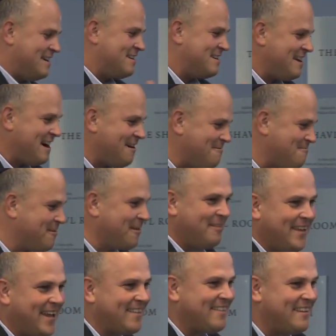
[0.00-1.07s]
Now we're in
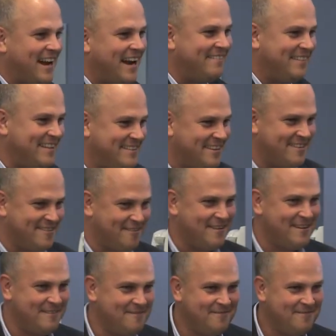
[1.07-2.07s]
the end of the 19th century.